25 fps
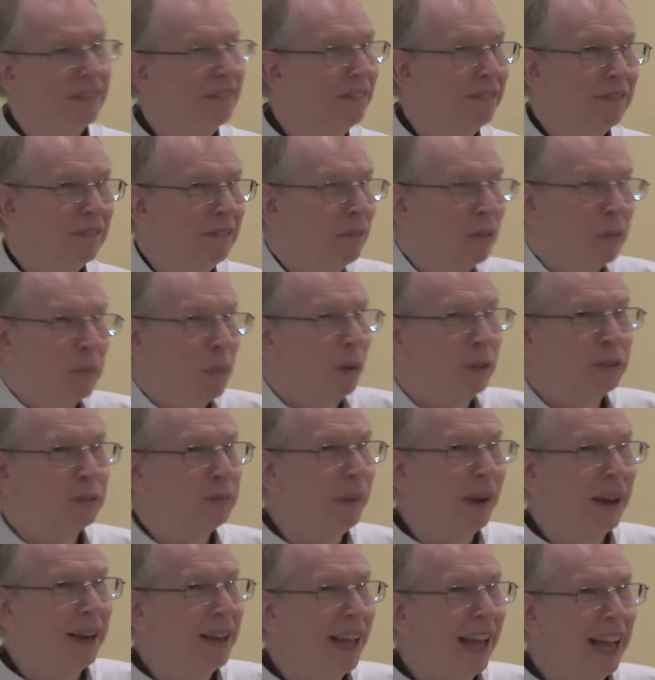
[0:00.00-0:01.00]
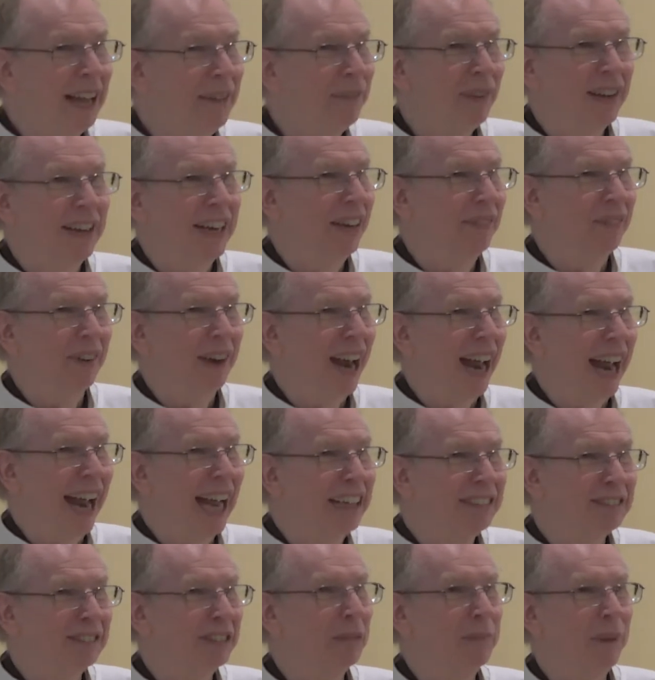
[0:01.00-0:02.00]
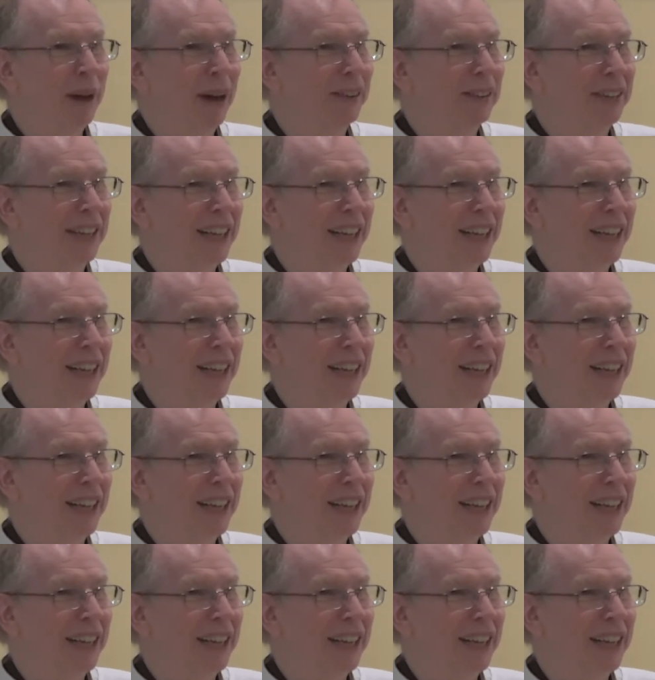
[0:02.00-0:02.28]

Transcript: For most of my life, I never asked about